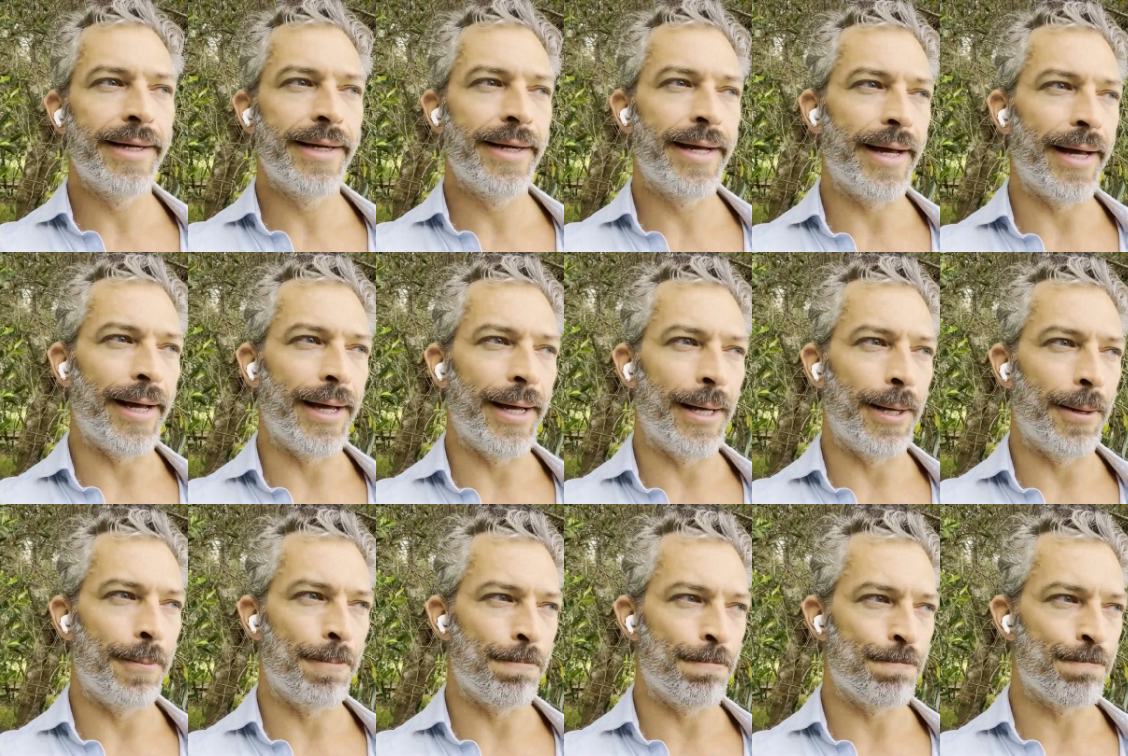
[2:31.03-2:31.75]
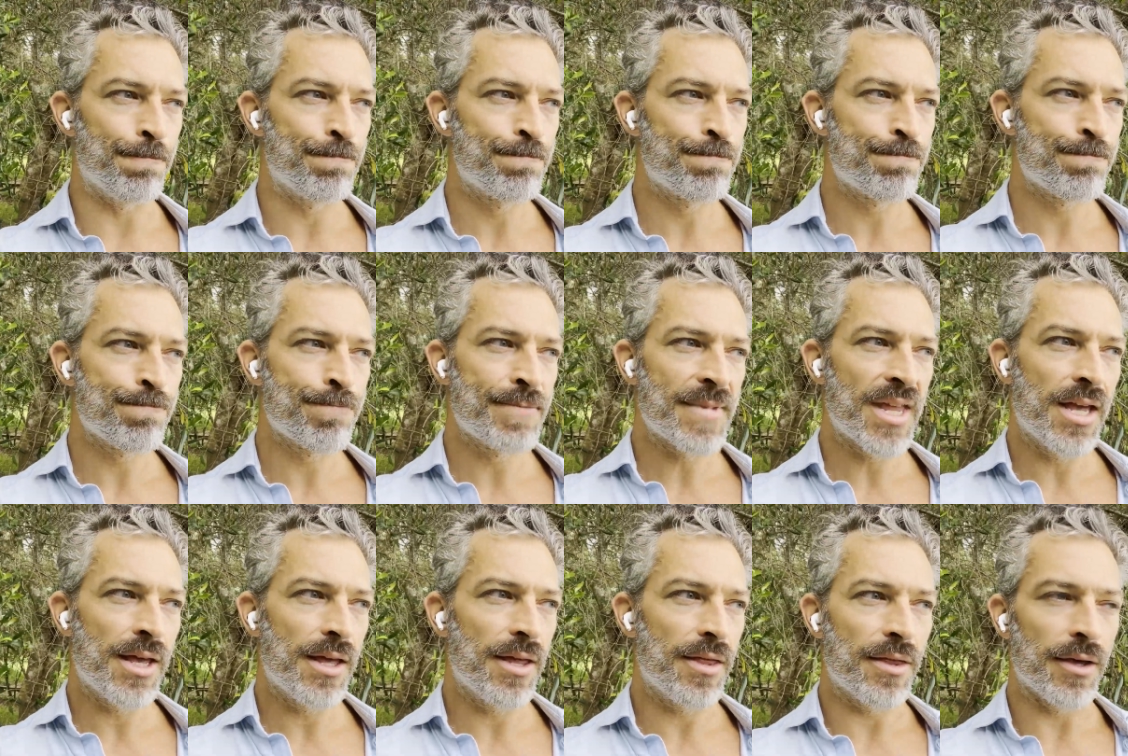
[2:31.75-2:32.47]

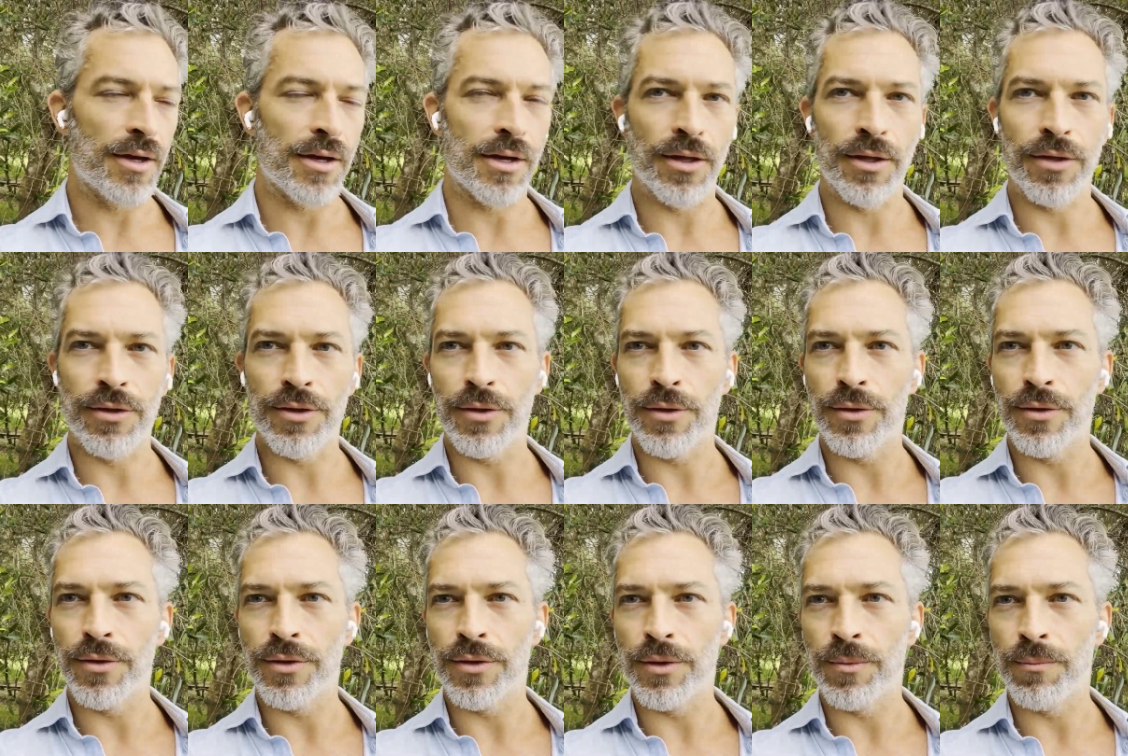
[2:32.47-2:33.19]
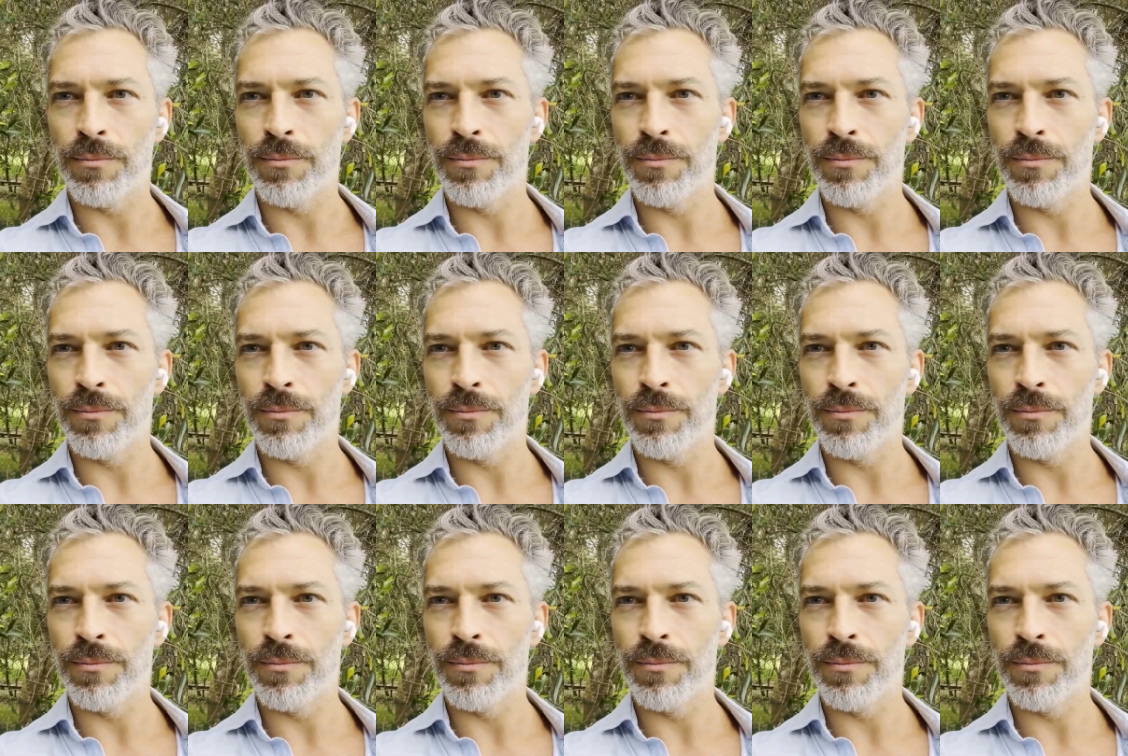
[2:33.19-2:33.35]
the